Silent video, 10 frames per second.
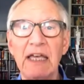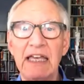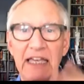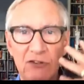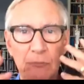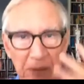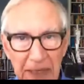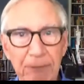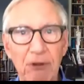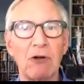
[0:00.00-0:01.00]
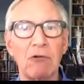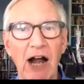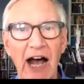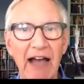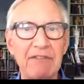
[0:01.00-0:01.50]
His people
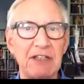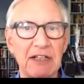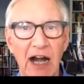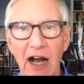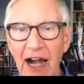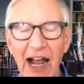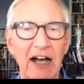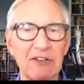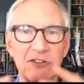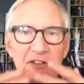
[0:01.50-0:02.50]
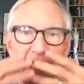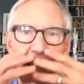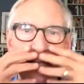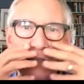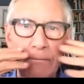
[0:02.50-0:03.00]
arrived in our house and they
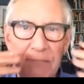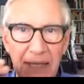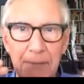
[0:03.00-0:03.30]
had the big